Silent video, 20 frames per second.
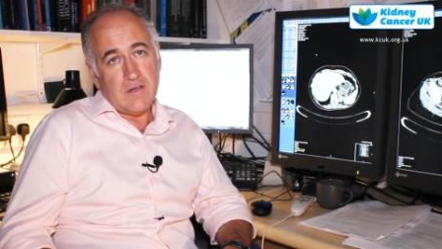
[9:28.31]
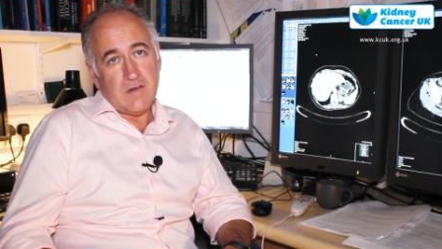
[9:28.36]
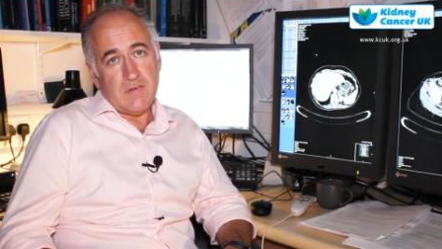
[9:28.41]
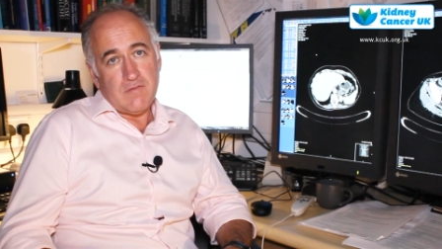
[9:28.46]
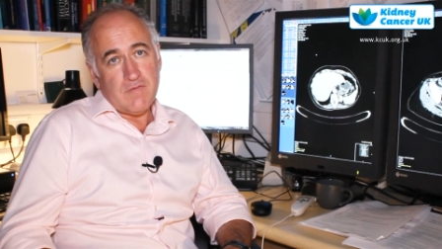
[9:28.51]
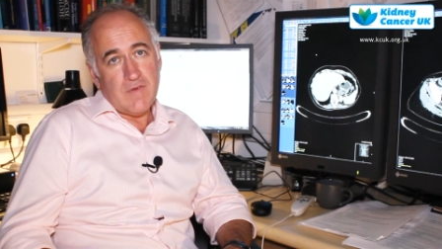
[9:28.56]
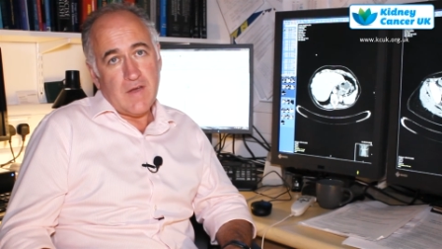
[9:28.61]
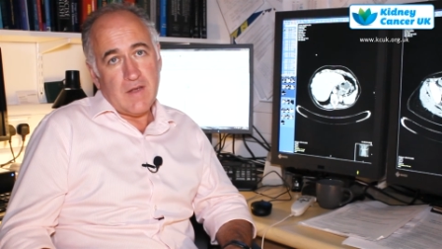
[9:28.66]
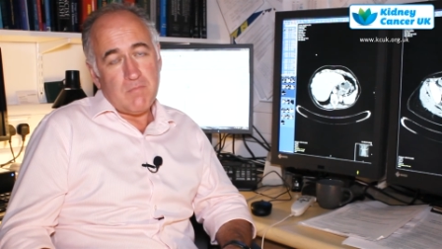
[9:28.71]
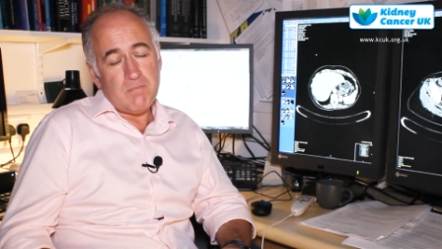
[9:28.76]
and
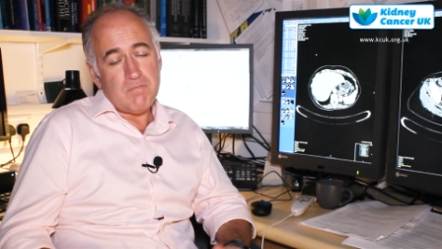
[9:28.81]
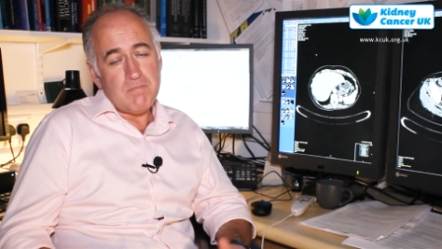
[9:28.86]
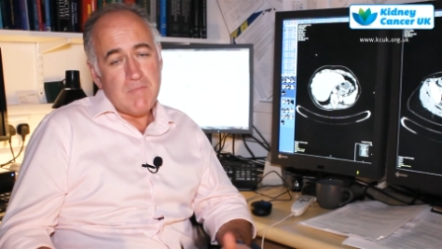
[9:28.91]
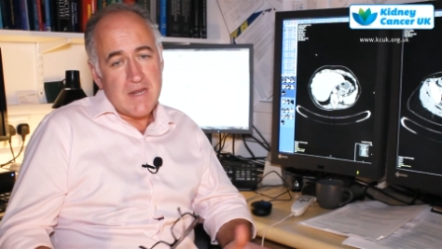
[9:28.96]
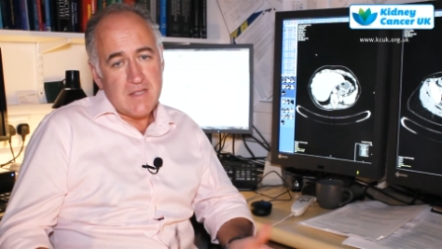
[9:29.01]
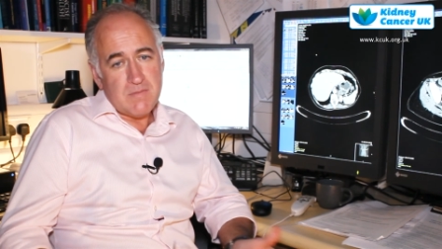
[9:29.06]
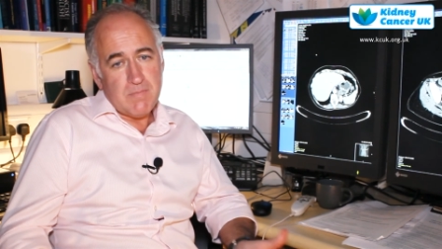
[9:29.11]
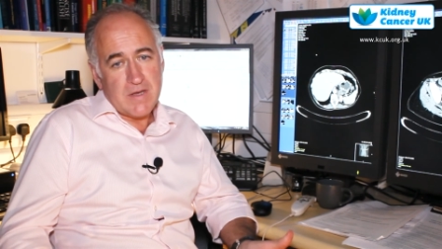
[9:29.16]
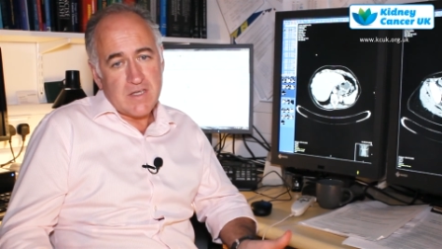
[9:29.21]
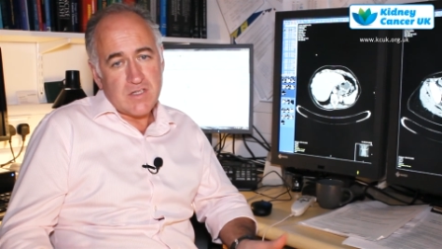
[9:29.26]
in fact
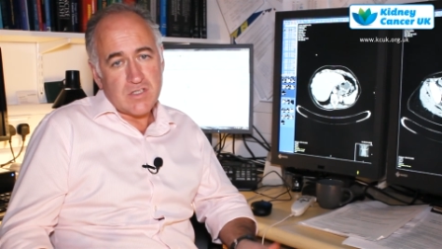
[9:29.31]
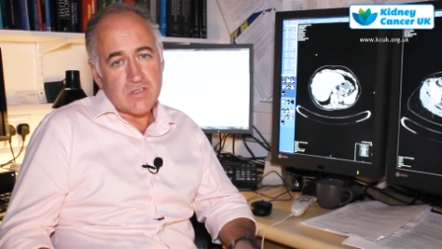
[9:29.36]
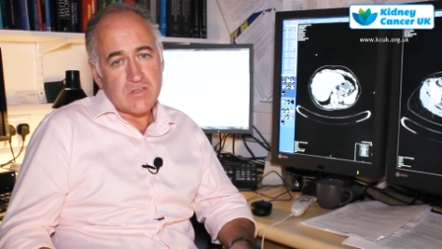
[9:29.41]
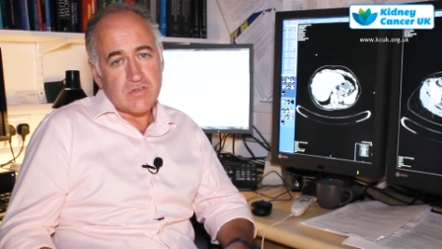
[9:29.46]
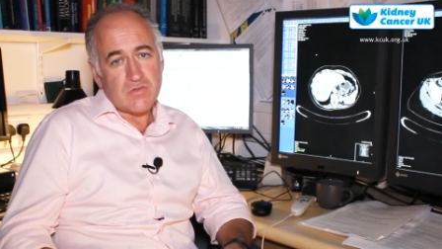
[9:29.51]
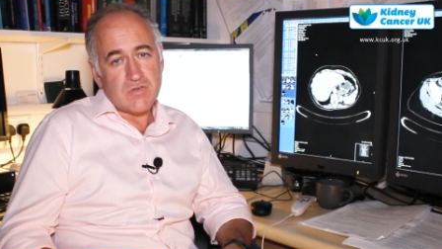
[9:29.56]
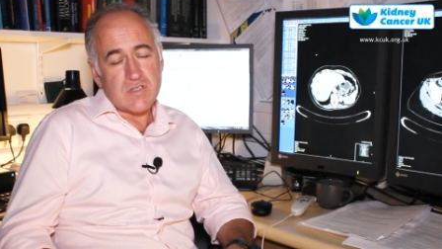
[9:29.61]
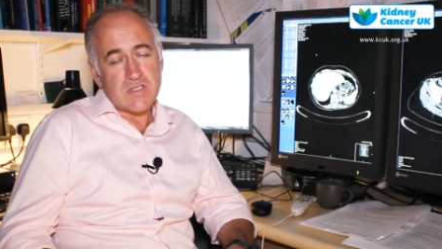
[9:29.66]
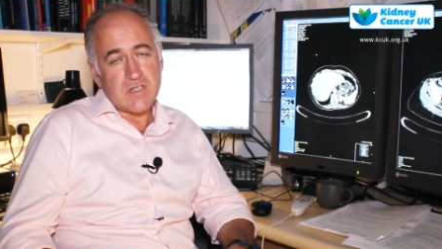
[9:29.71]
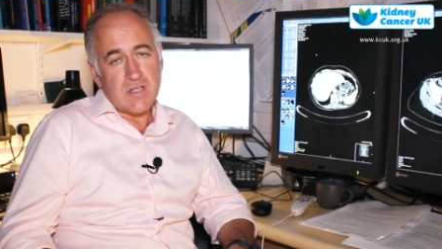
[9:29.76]
many
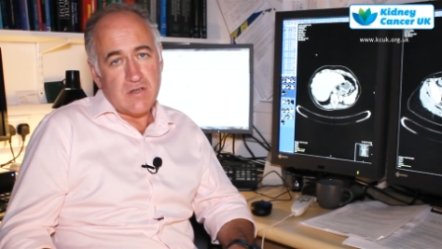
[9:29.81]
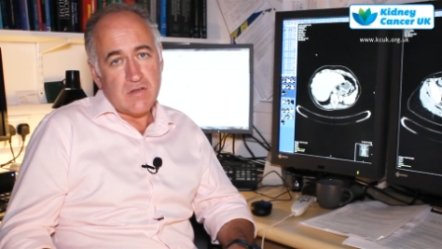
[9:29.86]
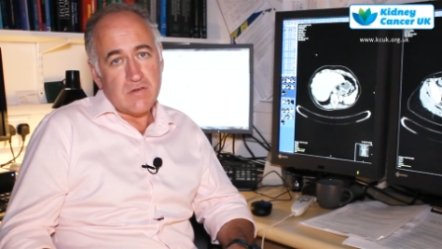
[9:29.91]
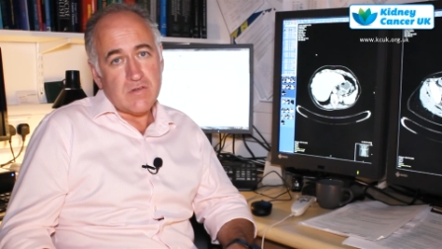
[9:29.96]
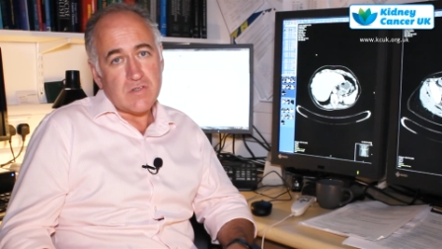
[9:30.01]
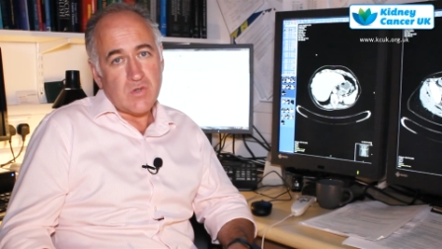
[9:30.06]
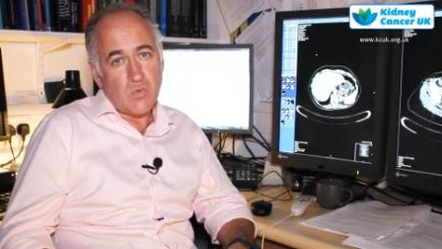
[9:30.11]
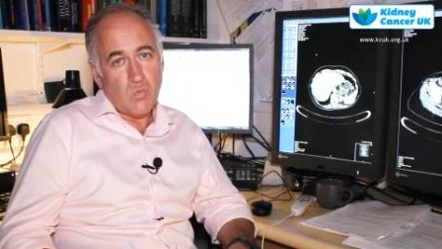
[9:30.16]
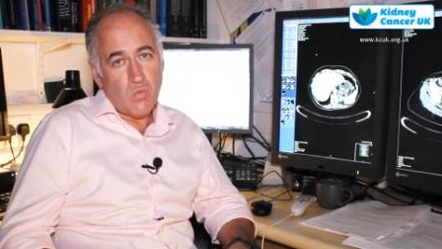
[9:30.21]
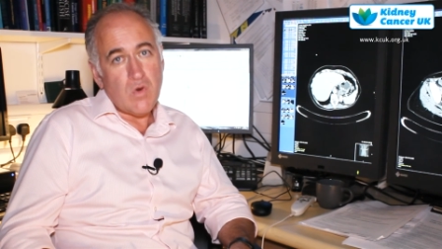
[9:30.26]
patients
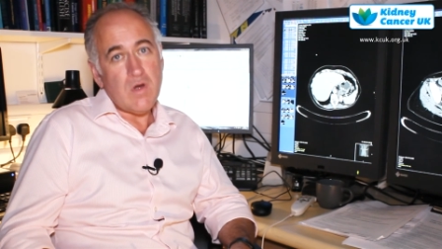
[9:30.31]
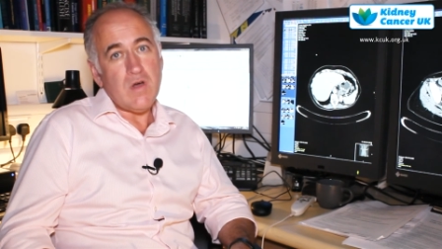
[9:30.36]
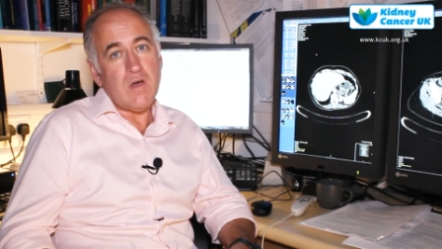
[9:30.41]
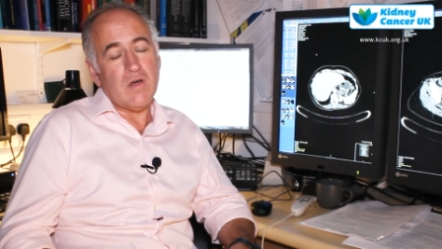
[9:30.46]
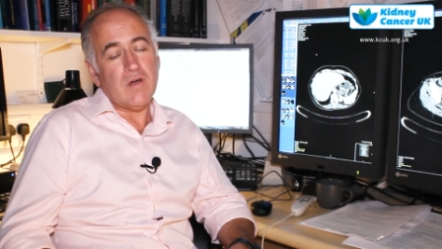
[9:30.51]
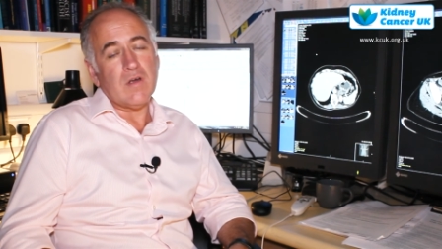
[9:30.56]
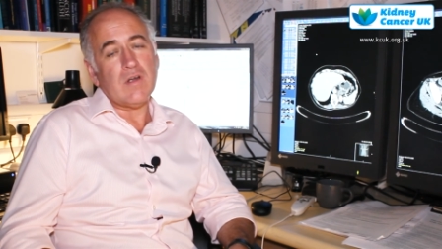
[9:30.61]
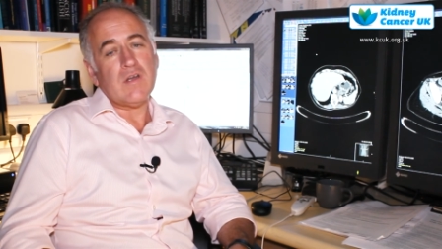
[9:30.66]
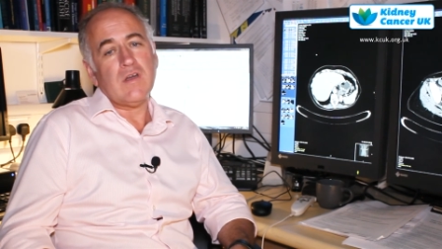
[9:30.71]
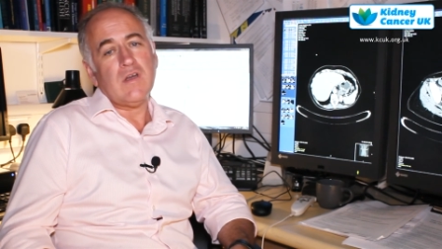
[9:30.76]
return to
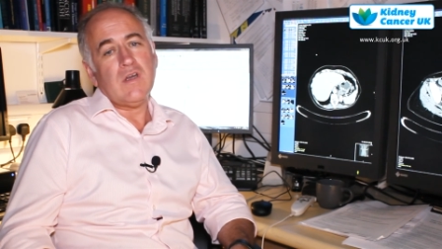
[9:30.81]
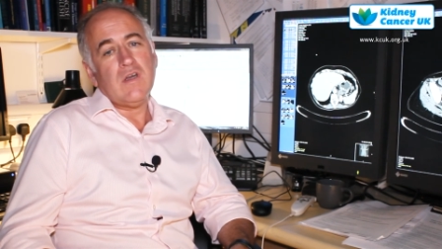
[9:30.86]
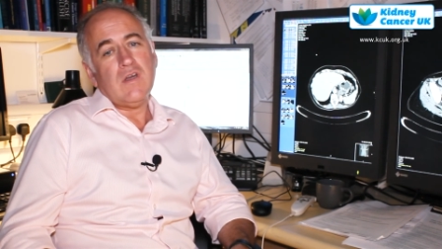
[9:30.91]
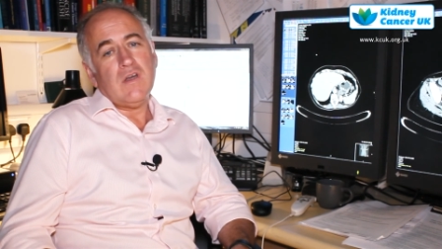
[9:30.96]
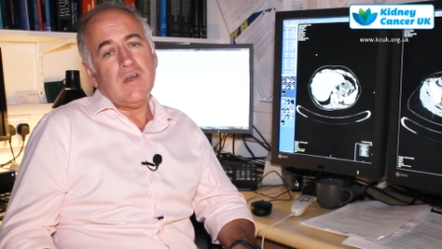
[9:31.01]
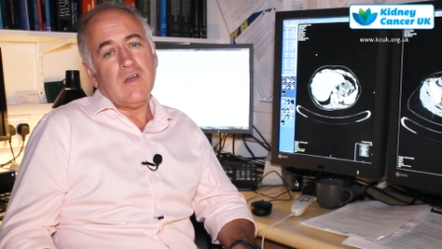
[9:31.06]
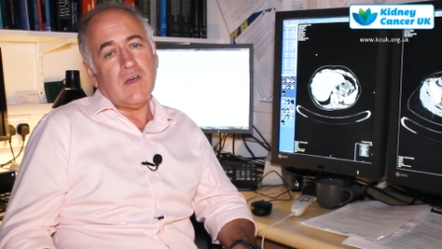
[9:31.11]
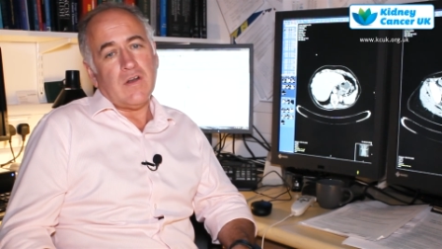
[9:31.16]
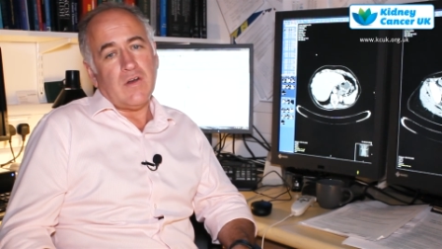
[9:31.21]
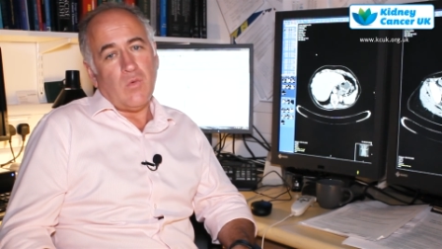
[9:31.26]
work
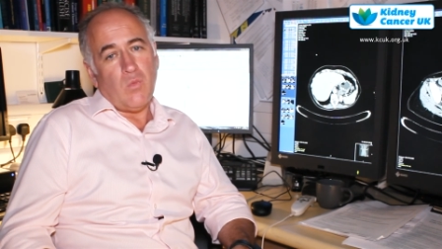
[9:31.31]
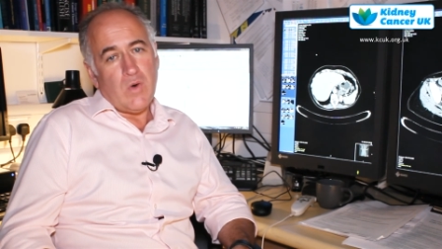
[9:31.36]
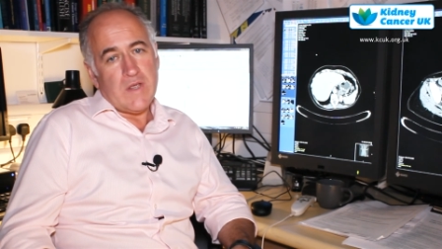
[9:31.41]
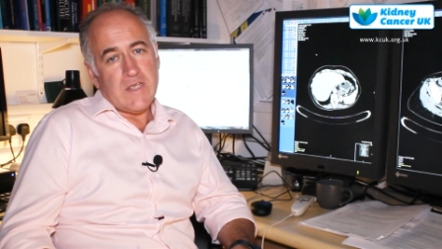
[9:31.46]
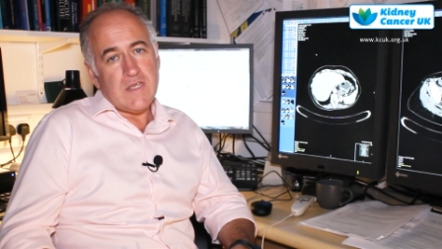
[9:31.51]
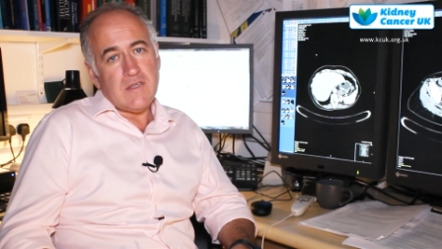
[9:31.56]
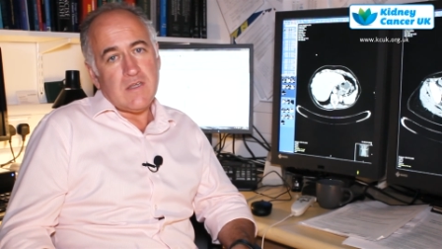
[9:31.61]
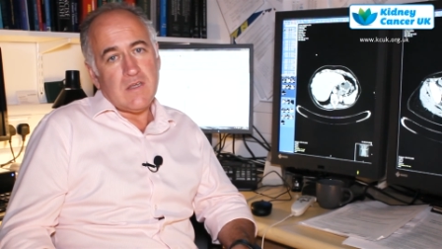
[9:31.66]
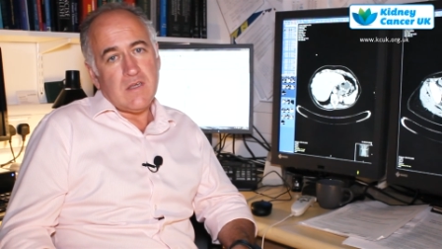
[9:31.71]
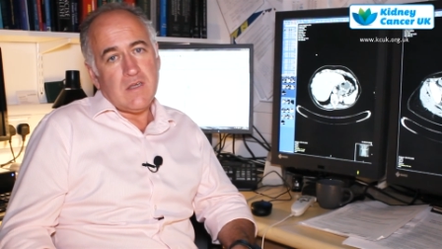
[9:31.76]
at a
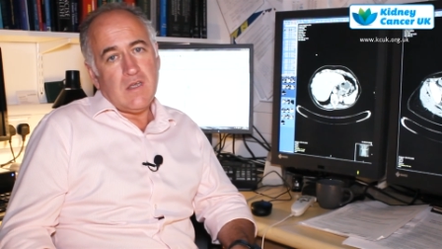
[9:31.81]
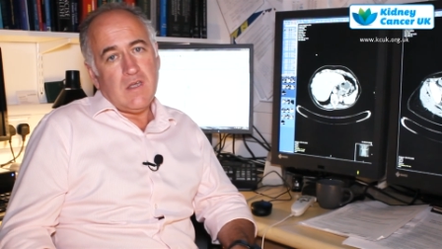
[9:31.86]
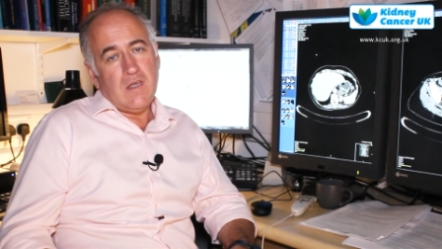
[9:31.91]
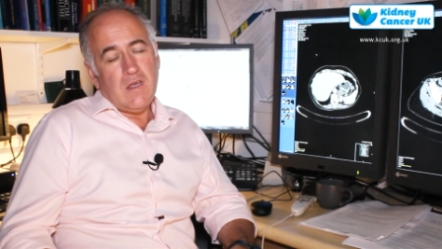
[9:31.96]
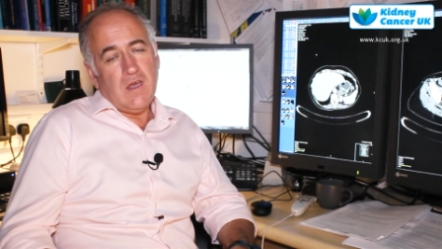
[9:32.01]
week,